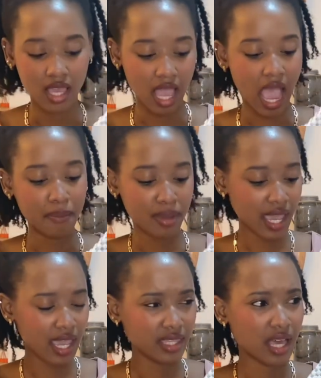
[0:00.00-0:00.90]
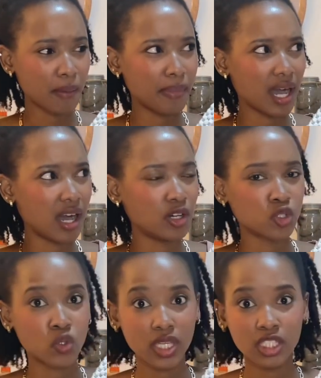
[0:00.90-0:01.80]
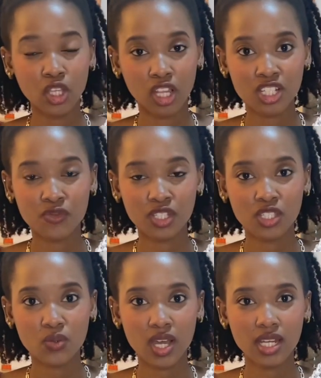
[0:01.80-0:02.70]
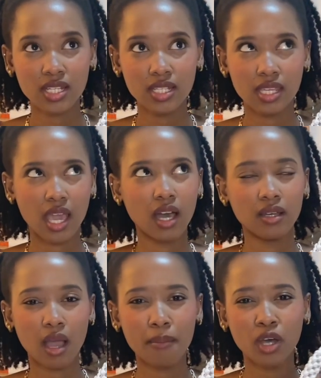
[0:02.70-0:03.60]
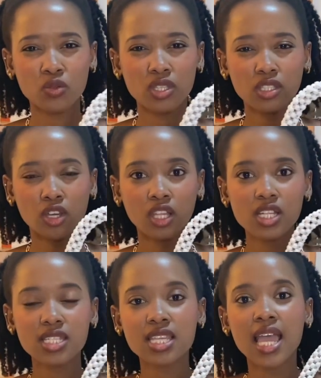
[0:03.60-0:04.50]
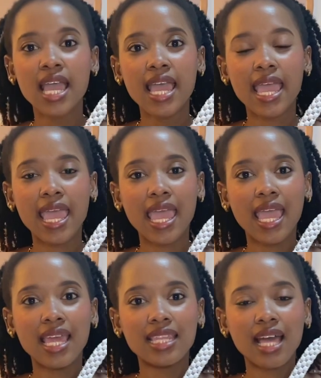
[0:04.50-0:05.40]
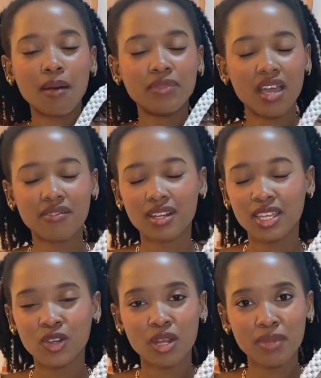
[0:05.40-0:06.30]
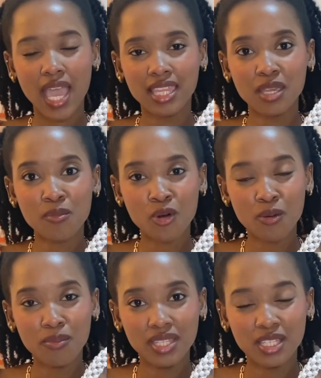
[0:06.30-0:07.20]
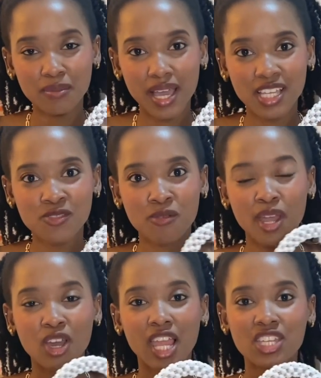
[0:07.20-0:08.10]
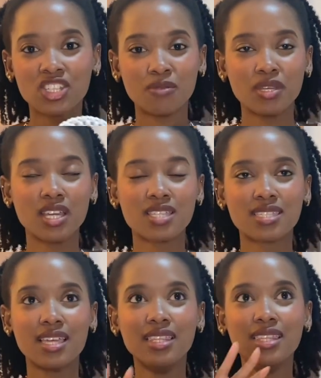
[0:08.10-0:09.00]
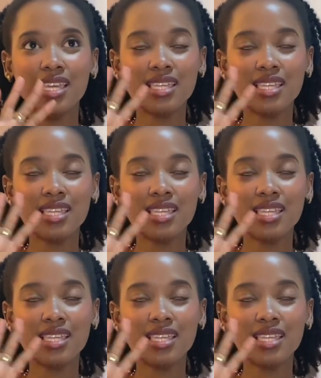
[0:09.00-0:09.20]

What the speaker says: I paid about $20 for this one. Yeah, about $20. And I'm definitely gonna be adding more beaded bags for my collection because this